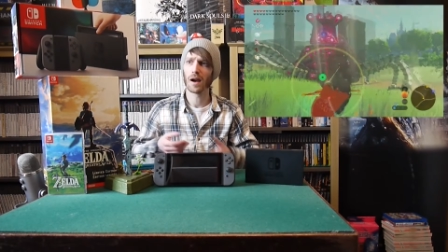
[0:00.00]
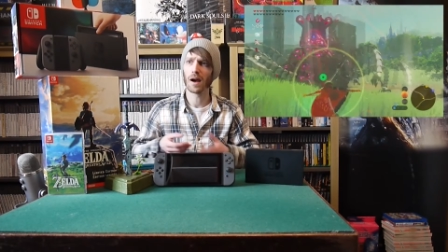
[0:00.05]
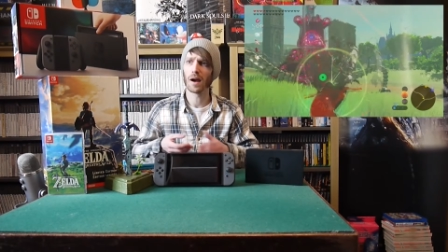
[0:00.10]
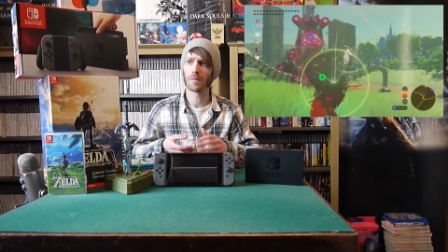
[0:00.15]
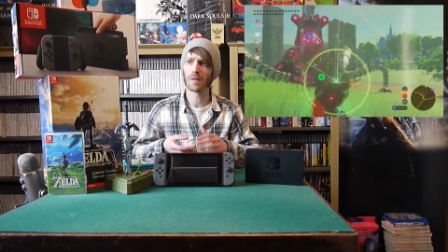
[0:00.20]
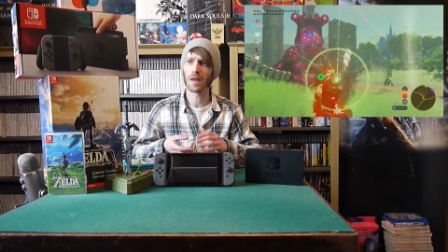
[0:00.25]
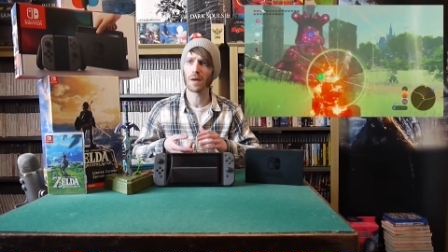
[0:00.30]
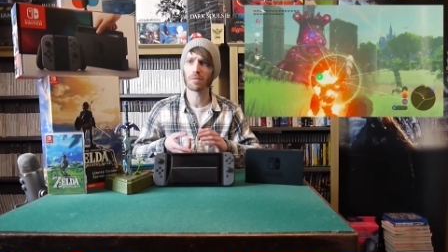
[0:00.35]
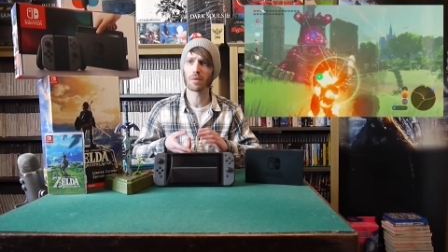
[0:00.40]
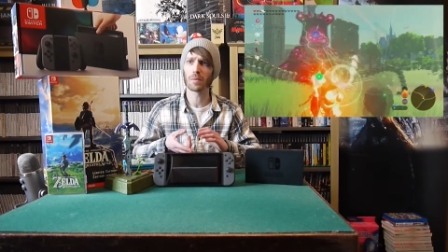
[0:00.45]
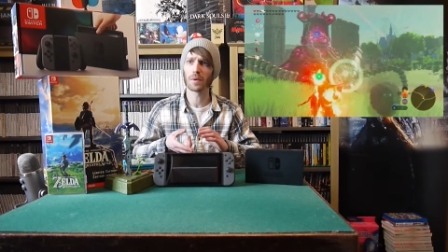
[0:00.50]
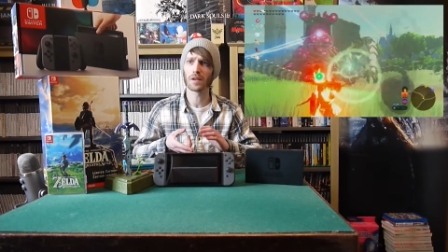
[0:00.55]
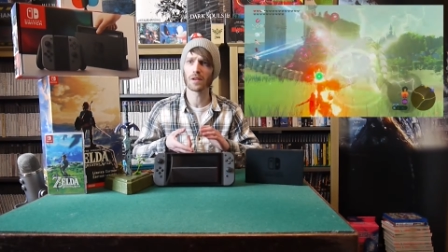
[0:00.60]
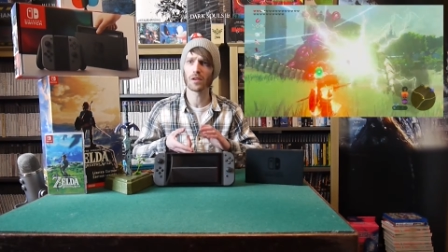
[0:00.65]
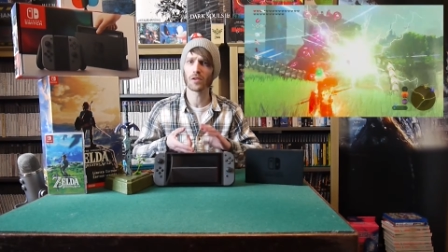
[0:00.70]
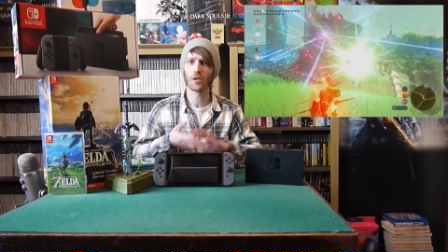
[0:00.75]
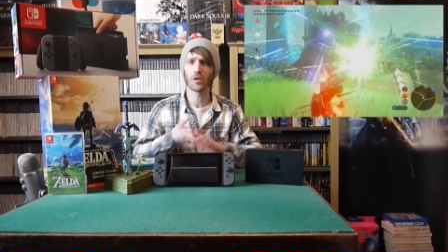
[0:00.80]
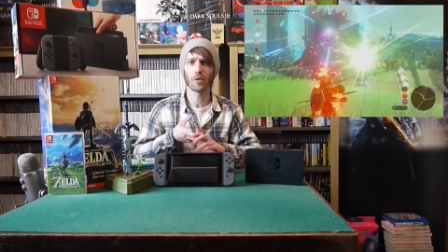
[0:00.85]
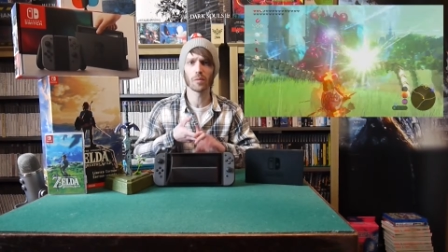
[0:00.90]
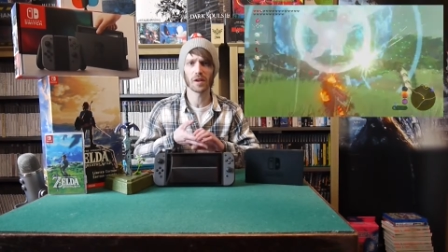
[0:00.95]
They're probably the
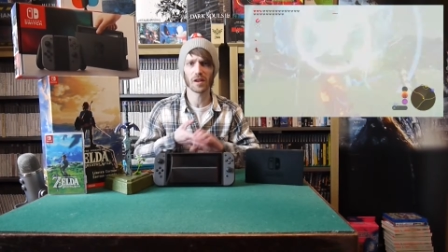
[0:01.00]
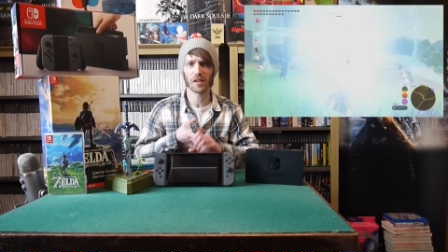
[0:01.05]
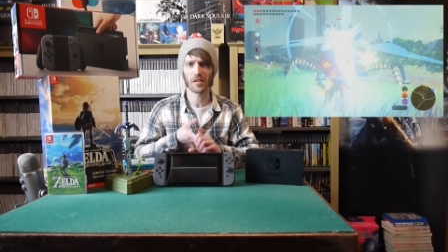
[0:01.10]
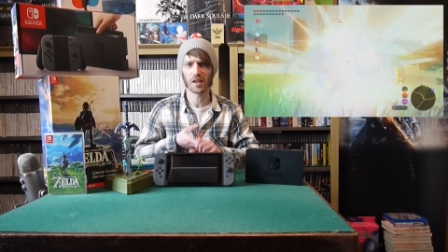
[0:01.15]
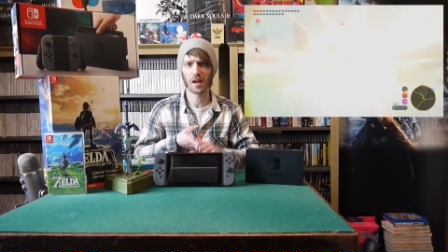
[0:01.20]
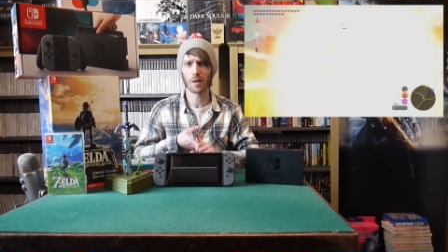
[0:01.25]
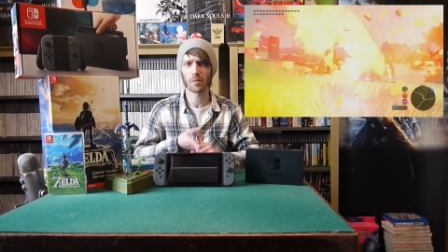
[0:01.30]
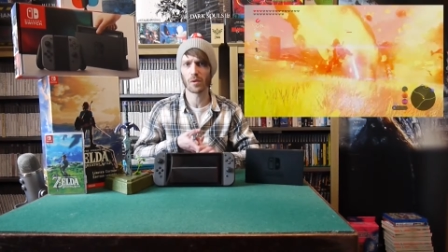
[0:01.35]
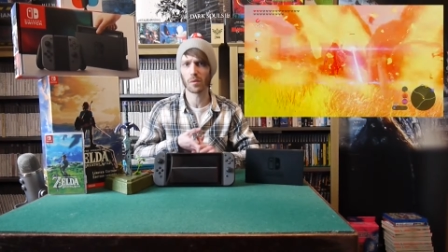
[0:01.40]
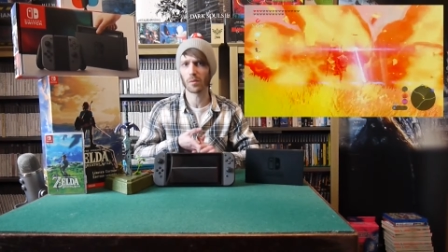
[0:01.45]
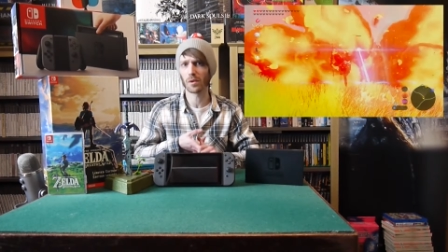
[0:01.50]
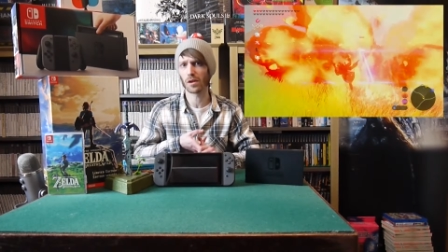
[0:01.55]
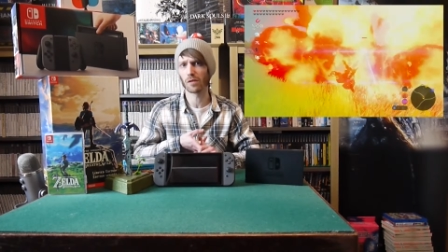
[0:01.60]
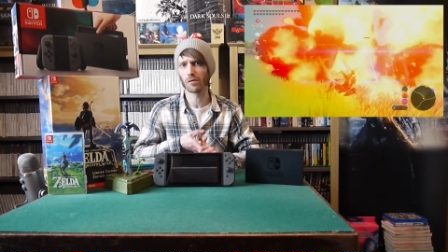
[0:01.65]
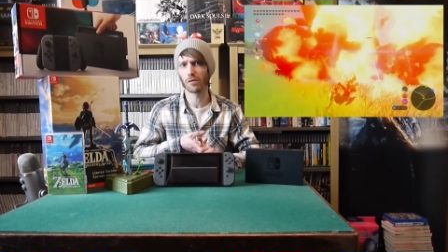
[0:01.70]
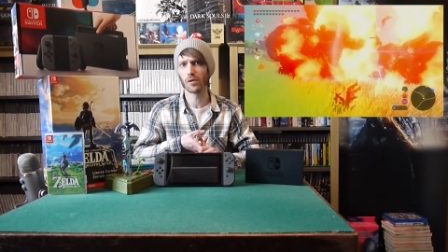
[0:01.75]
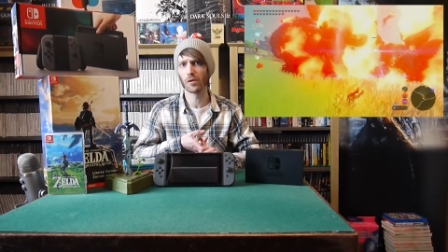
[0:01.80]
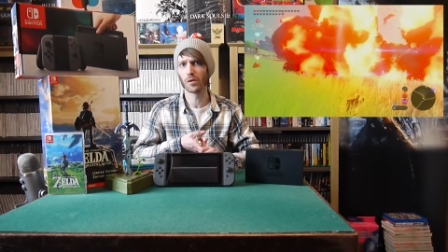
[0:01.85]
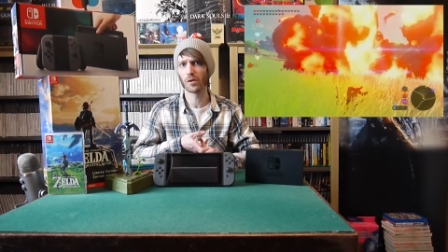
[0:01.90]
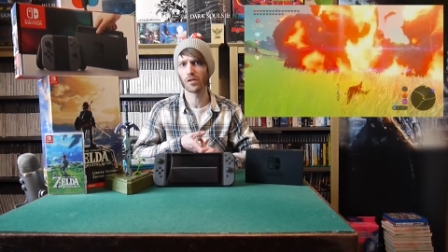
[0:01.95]
2 biggest games I'm
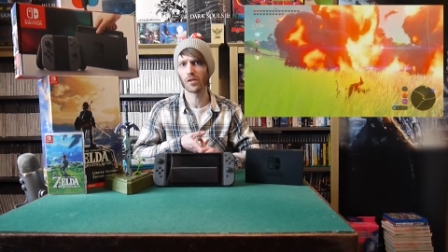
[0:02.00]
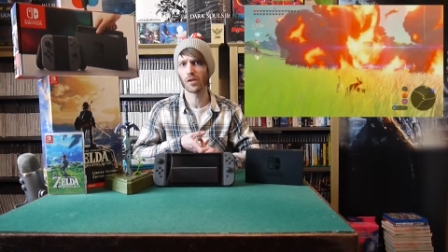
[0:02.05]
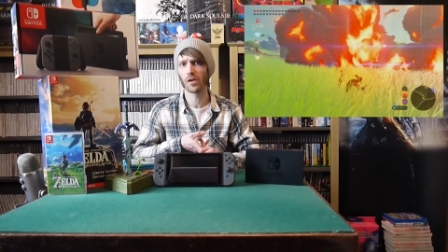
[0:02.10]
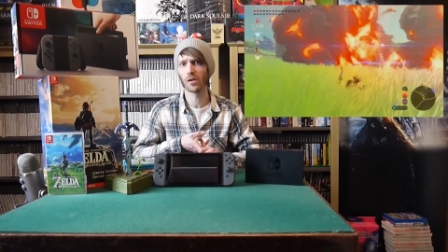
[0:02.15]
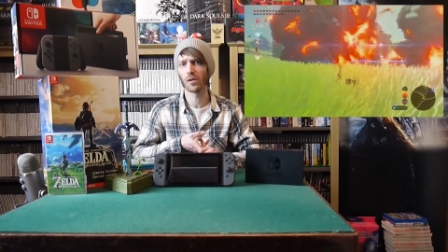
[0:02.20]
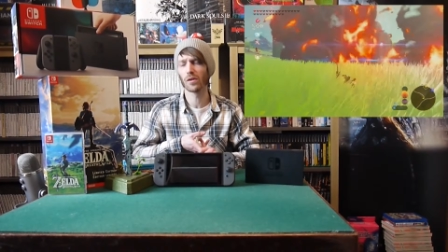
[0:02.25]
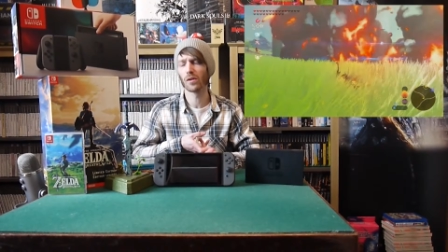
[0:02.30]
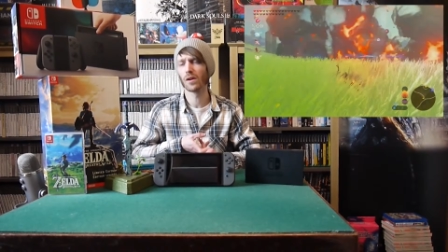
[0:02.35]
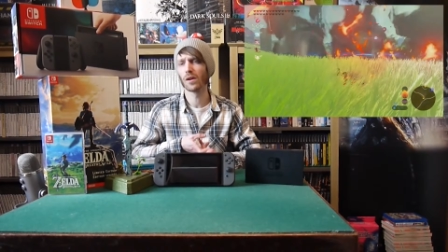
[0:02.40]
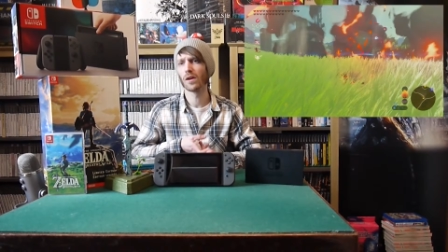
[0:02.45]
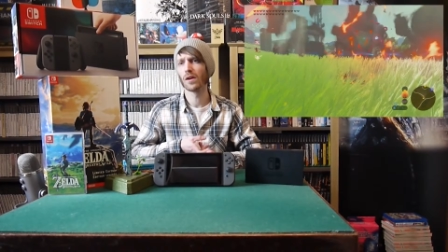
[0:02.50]
looking forward to.